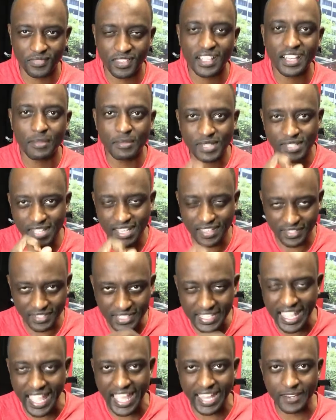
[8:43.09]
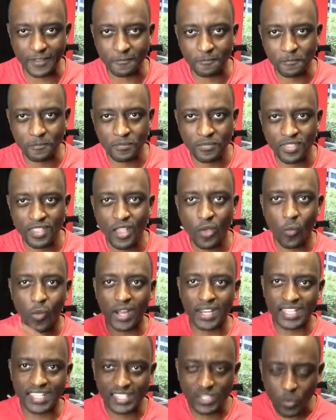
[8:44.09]
Let me say that again. One
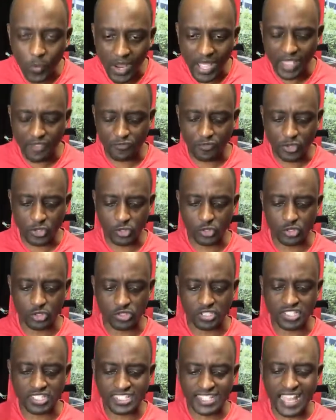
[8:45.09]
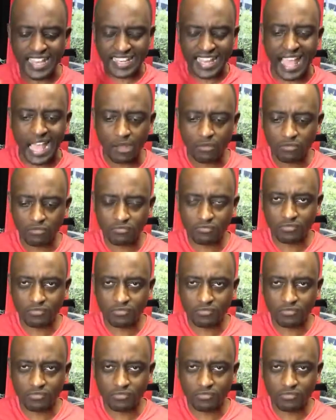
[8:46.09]
easy way for you to stand out